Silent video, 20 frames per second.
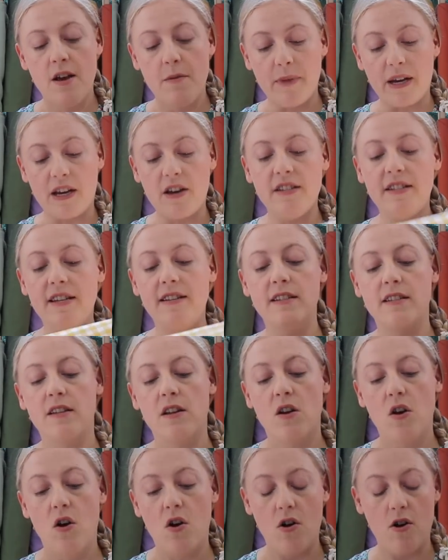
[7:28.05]
because it's
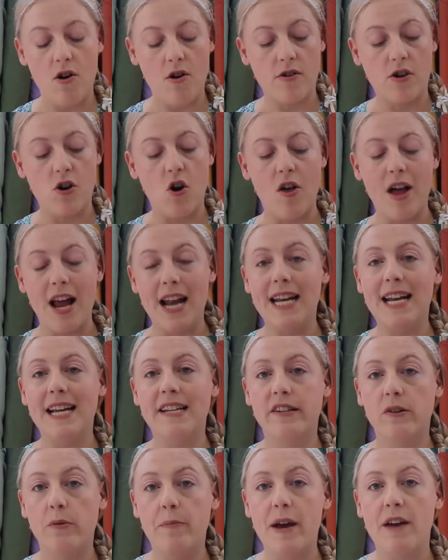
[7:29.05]
got a
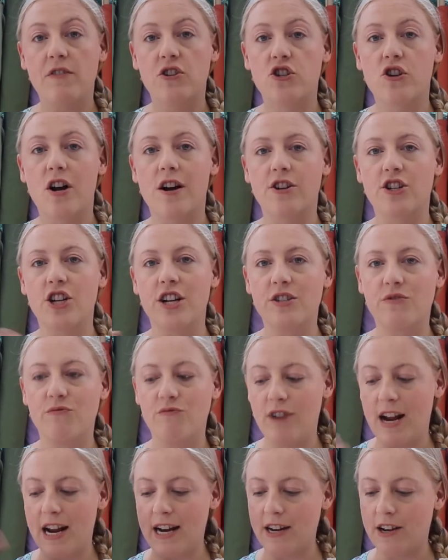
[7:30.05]
little bit of structure, it's
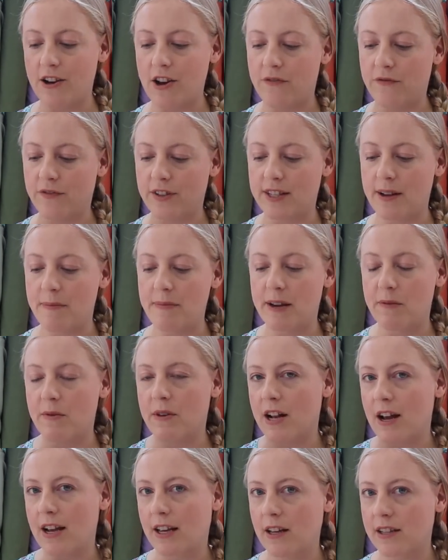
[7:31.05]
really good for something
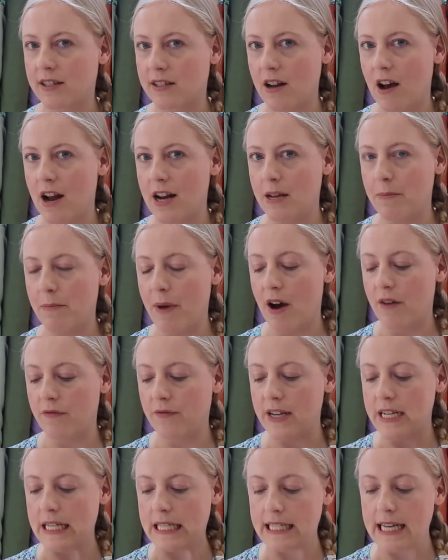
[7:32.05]
with like a slightly
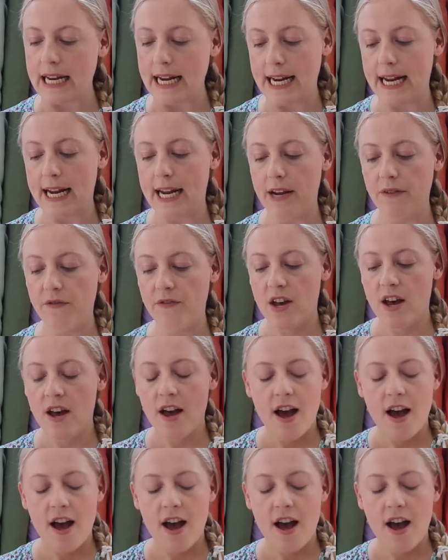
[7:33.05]
puffy sleeve,